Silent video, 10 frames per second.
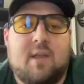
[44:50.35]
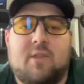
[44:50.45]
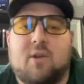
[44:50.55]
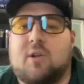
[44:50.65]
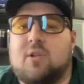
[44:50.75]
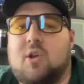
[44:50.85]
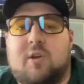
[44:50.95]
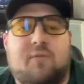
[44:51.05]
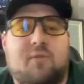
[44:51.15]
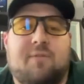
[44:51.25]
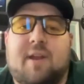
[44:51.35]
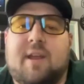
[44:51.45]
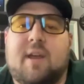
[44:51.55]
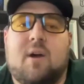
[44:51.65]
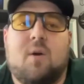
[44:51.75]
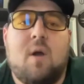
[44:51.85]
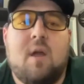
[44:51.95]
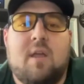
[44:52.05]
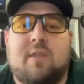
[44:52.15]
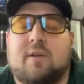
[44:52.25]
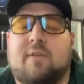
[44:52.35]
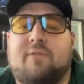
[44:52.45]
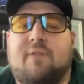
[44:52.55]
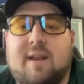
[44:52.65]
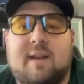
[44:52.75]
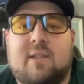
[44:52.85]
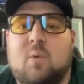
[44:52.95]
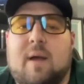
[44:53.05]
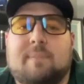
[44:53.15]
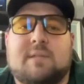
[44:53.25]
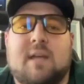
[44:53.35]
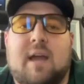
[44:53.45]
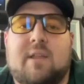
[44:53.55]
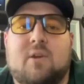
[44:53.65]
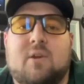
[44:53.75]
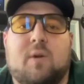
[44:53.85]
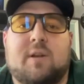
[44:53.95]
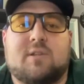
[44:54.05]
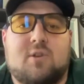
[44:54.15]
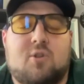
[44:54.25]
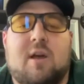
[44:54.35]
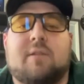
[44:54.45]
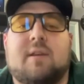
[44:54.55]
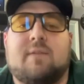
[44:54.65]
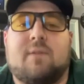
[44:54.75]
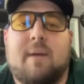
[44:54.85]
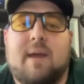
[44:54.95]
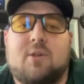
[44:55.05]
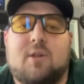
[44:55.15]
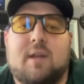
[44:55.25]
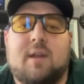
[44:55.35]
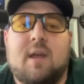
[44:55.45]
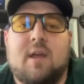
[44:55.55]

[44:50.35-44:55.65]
They're going to look for a video. They're going to find it on the website. They're going to search out the information.